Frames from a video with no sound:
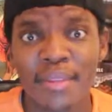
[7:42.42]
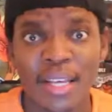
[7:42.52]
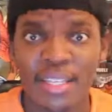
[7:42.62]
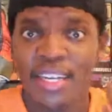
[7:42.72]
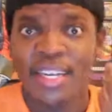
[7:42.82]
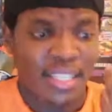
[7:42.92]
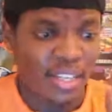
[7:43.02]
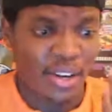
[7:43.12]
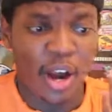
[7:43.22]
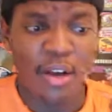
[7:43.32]
And
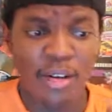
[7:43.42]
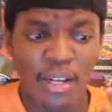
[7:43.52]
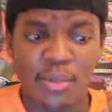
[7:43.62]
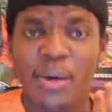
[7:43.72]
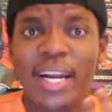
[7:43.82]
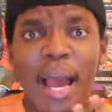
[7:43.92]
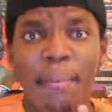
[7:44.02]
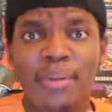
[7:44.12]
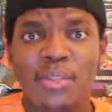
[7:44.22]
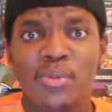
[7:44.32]
the gauntlet, what
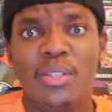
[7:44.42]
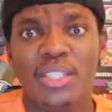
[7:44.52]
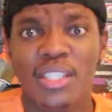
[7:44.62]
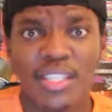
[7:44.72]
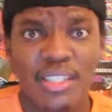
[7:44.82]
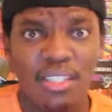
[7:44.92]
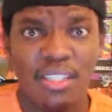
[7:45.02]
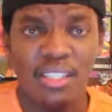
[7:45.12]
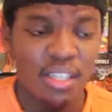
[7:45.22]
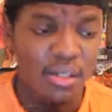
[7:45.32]
happened to it? Did it
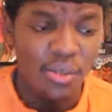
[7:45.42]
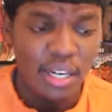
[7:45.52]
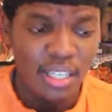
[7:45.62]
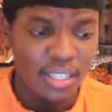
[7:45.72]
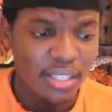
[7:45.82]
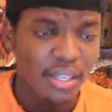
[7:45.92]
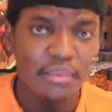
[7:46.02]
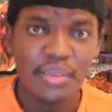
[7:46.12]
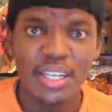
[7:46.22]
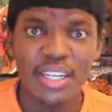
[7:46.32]
disintegrate or
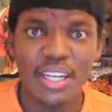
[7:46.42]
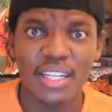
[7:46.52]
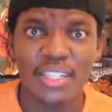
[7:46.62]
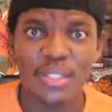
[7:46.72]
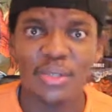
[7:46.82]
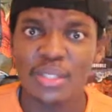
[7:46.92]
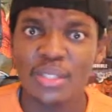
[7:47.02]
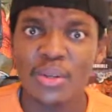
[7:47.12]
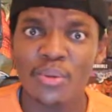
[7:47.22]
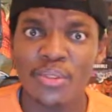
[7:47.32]
something? Do the
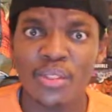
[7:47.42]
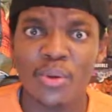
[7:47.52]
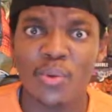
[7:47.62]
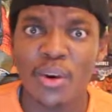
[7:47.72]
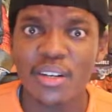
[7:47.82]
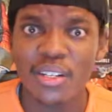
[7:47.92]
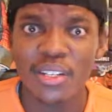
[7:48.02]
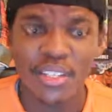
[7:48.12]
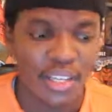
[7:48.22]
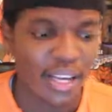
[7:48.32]
stones still work?
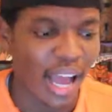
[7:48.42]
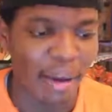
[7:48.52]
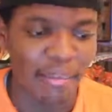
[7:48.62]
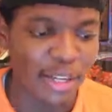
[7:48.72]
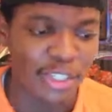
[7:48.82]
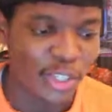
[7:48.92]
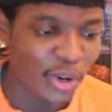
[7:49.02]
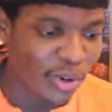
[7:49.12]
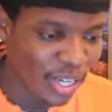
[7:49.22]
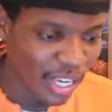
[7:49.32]
I'm not
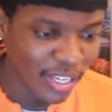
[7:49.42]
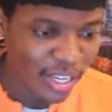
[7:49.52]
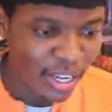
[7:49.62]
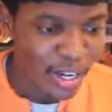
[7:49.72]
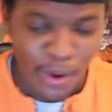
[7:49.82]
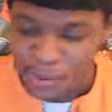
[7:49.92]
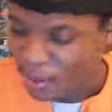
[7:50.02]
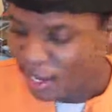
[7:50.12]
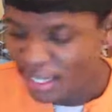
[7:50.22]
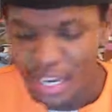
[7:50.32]
sure. Like,
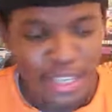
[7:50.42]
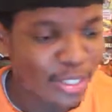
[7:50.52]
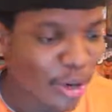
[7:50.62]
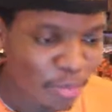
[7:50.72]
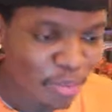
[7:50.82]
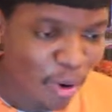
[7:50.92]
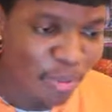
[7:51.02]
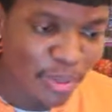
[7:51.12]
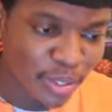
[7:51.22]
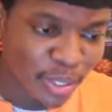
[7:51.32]
oh, another dope
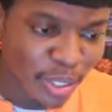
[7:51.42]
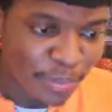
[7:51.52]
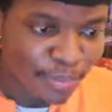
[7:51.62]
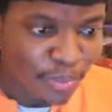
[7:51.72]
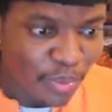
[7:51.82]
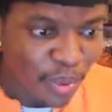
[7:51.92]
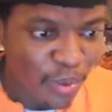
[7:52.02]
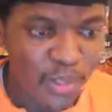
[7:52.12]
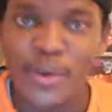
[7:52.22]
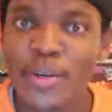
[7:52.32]
moment
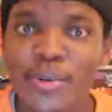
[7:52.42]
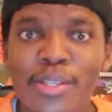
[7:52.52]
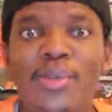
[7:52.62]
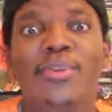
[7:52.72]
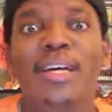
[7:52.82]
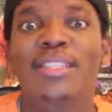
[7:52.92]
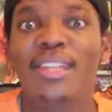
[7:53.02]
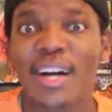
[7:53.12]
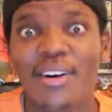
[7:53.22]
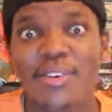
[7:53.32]
was when we saw Red Skull.